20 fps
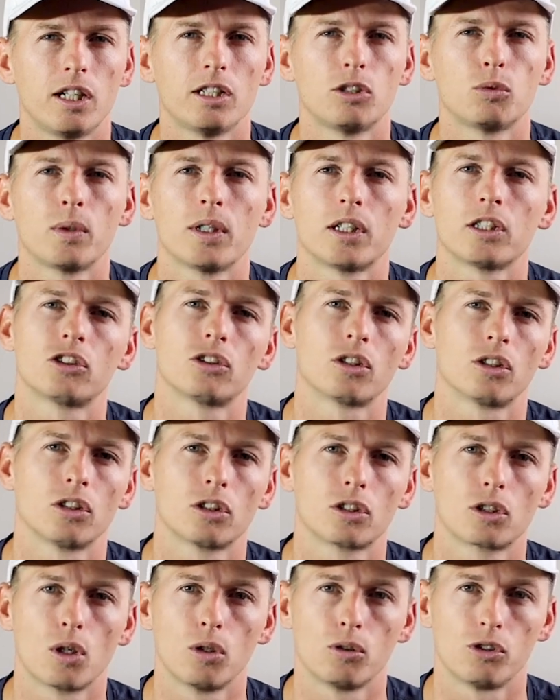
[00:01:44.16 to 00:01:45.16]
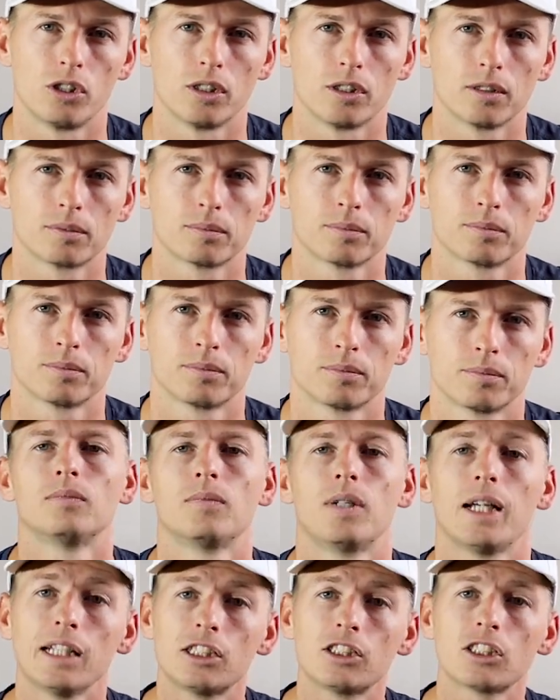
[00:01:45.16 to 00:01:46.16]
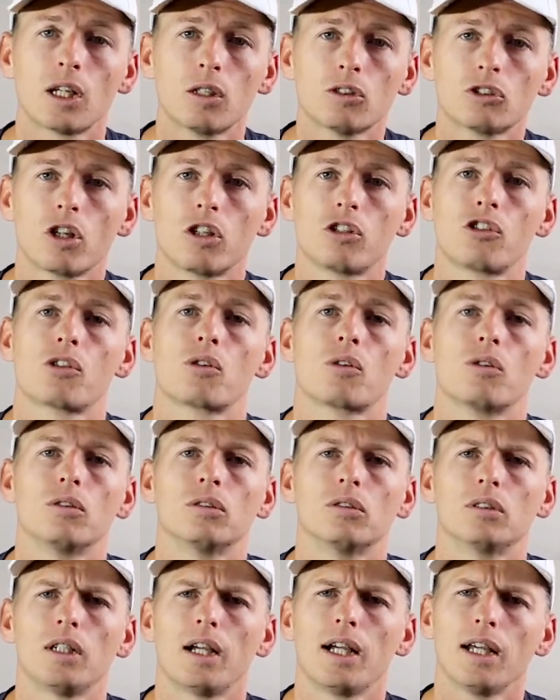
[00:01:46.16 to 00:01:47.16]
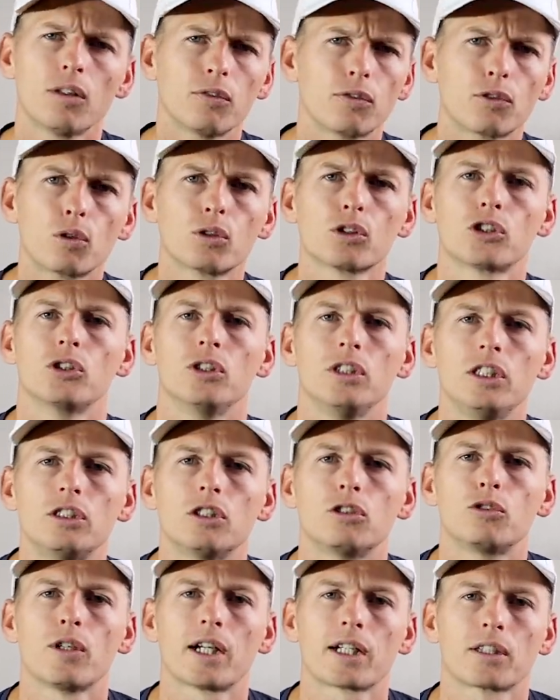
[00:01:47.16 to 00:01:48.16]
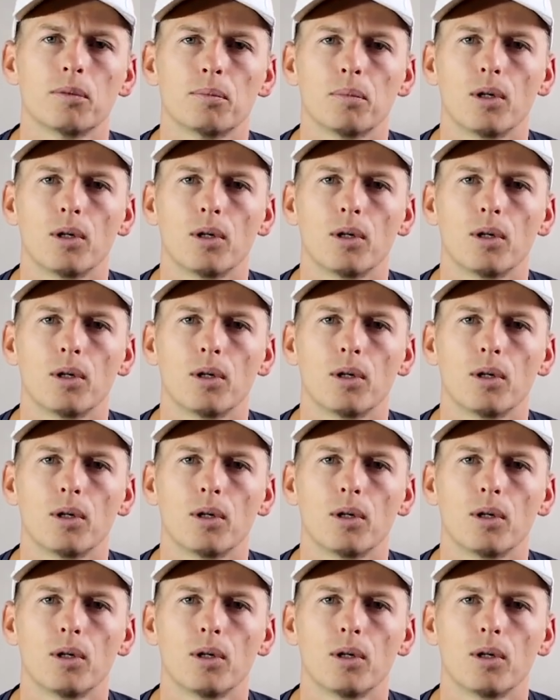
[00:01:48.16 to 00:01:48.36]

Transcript: days when I started coaching. It sounds logical, and of course you need to track